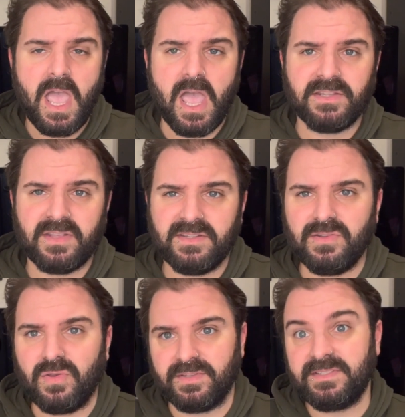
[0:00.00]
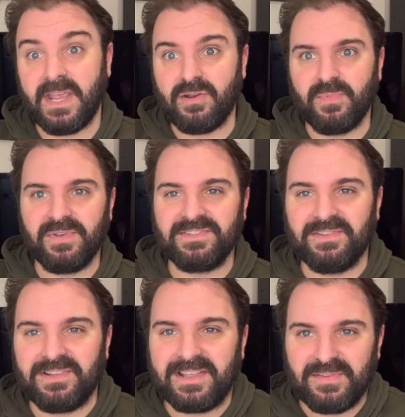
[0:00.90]
So it's not terrible. It's not
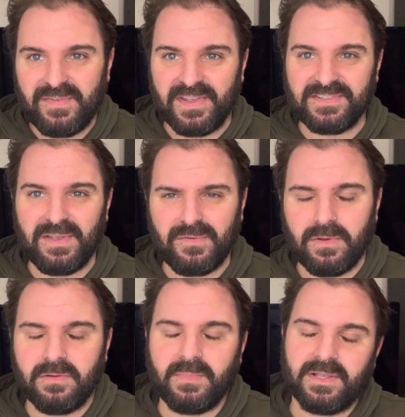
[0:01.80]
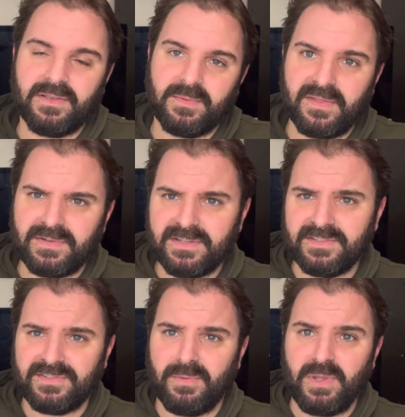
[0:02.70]
like at first I thought, oh my God, I have to listen
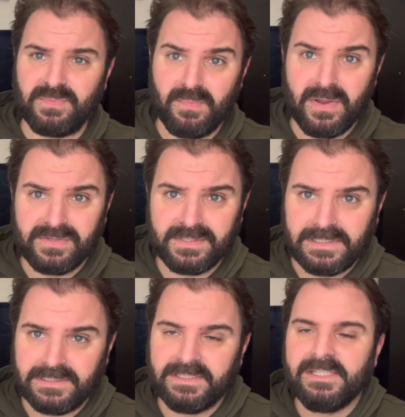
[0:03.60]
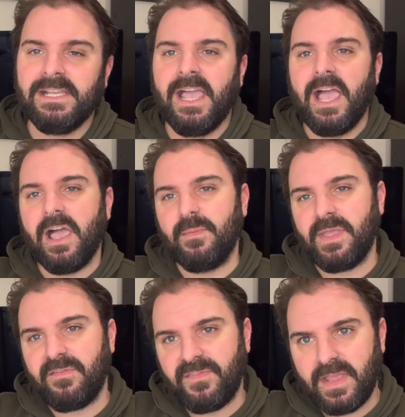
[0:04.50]
to so much Mozart.
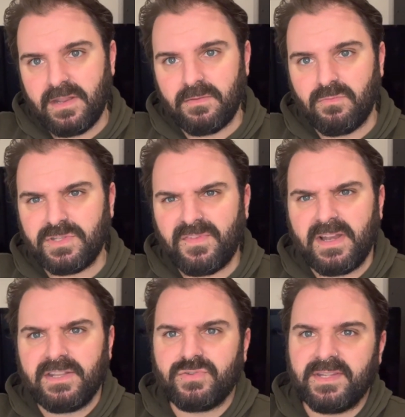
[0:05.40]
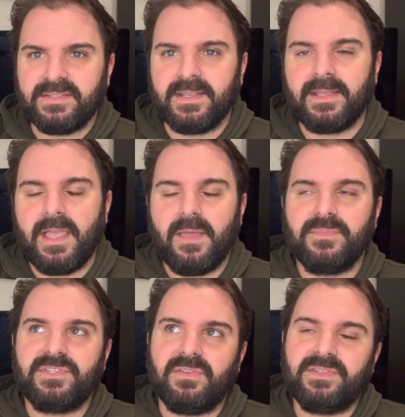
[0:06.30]
It was fairly interesting.
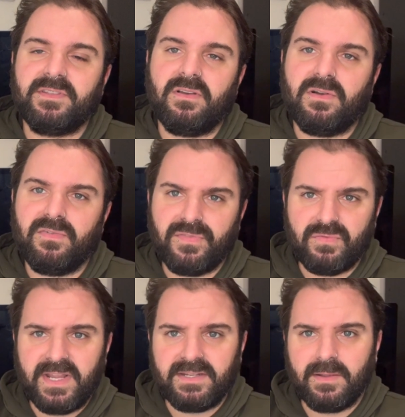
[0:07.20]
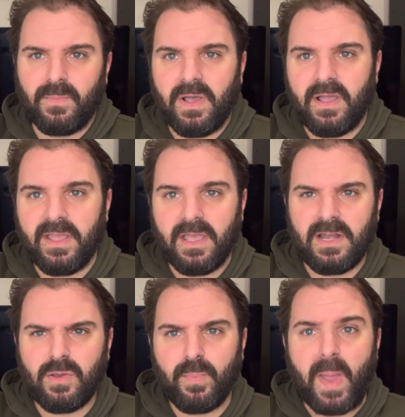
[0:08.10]
So you start off the reading by a
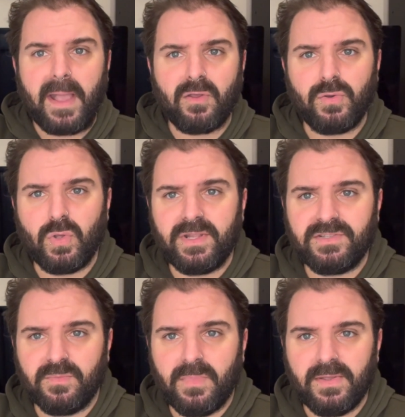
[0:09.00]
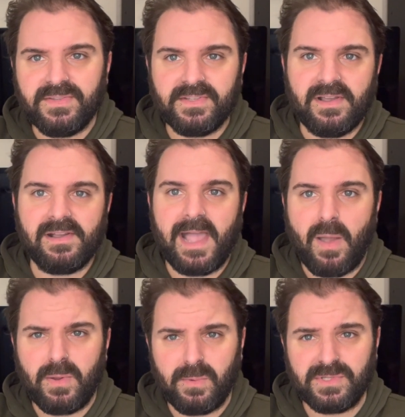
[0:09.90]
little background knowledge on Mozart,
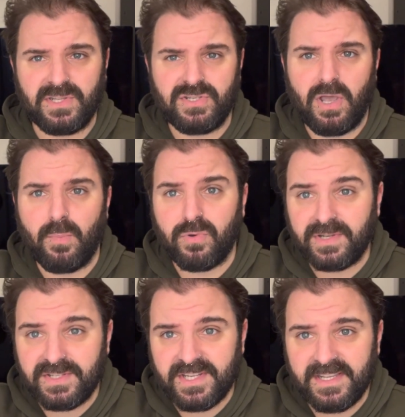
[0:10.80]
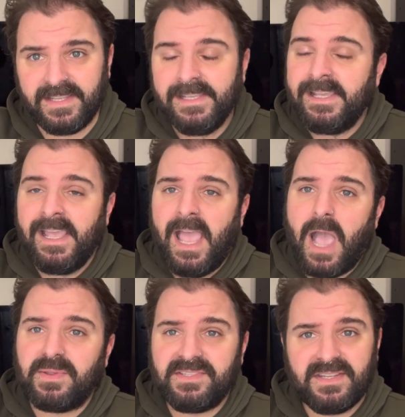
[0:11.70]
how he was a child prodigy,
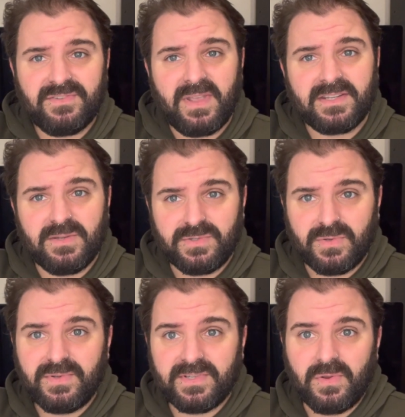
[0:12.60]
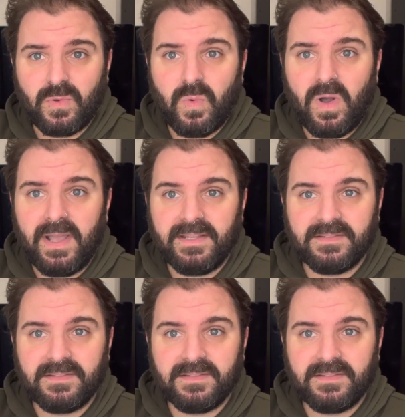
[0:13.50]
how his sister actually was also quite,